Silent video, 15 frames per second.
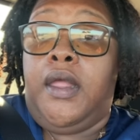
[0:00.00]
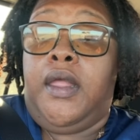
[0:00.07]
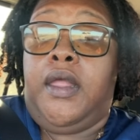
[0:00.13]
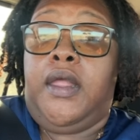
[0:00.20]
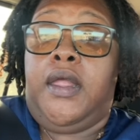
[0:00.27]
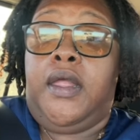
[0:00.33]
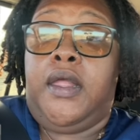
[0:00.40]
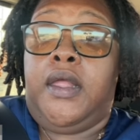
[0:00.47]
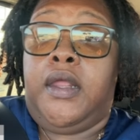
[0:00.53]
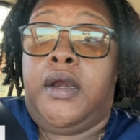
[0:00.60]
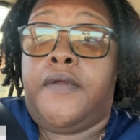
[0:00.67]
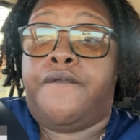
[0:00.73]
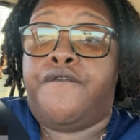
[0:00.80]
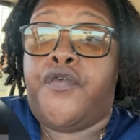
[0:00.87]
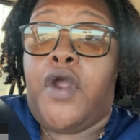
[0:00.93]

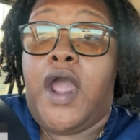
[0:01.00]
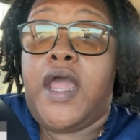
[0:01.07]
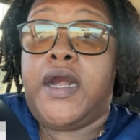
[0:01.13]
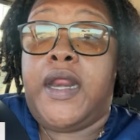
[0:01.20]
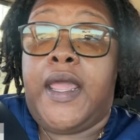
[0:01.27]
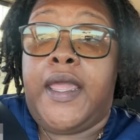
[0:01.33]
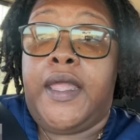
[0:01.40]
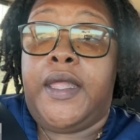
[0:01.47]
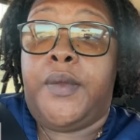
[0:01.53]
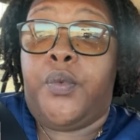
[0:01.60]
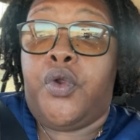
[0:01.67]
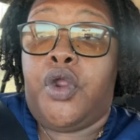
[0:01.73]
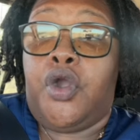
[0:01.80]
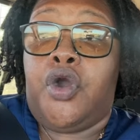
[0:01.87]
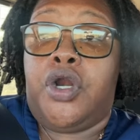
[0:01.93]
And Friday,
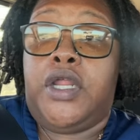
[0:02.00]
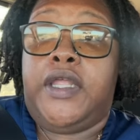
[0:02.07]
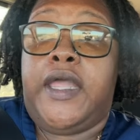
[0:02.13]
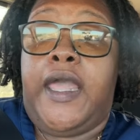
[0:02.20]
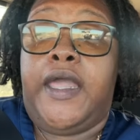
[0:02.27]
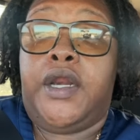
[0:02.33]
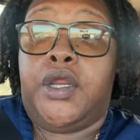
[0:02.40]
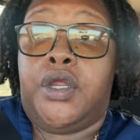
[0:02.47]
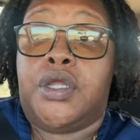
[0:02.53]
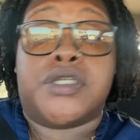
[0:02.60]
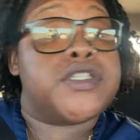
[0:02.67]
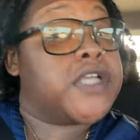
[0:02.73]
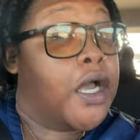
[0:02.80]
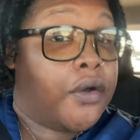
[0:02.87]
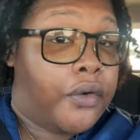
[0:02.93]
we're going to cater
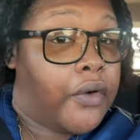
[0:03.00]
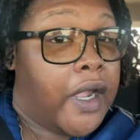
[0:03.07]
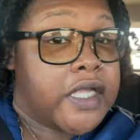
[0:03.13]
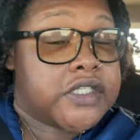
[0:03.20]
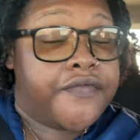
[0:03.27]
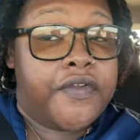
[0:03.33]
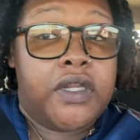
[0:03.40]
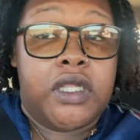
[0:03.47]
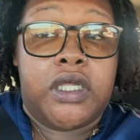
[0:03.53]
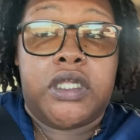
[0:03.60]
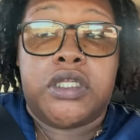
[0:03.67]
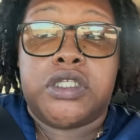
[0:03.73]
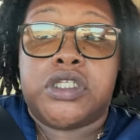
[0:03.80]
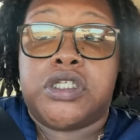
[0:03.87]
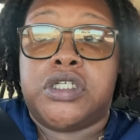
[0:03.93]
saltgrass for
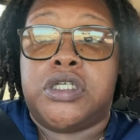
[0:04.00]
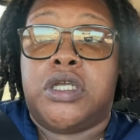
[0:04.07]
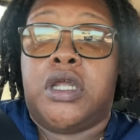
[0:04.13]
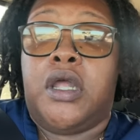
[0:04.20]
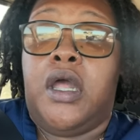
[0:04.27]
lunch